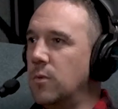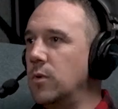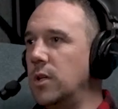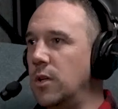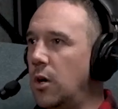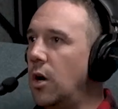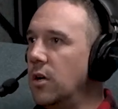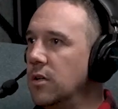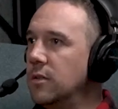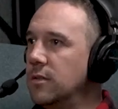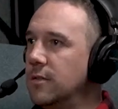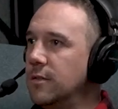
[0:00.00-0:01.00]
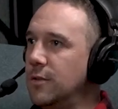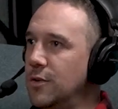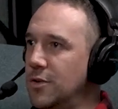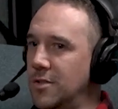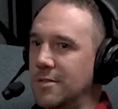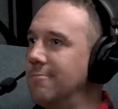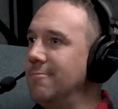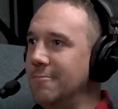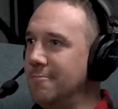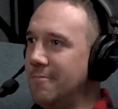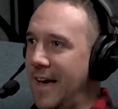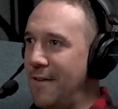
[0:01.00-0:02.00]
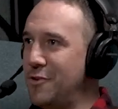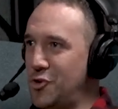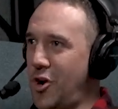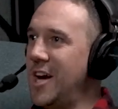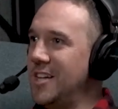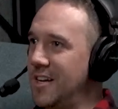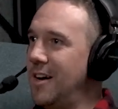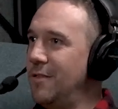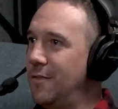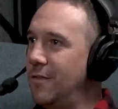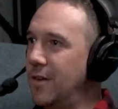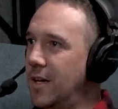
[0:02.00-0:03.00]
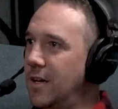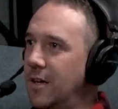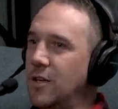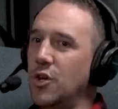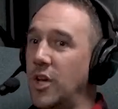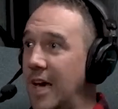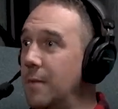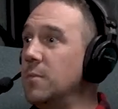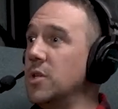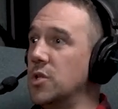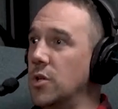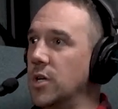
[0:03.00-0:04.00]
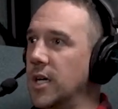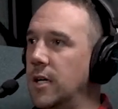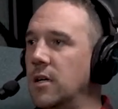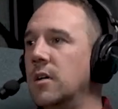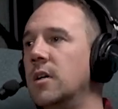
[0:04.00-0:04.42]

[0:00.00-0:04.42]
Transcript: well you're not. Mm. You just haven't trained enough. Like yeah. you can be stronger.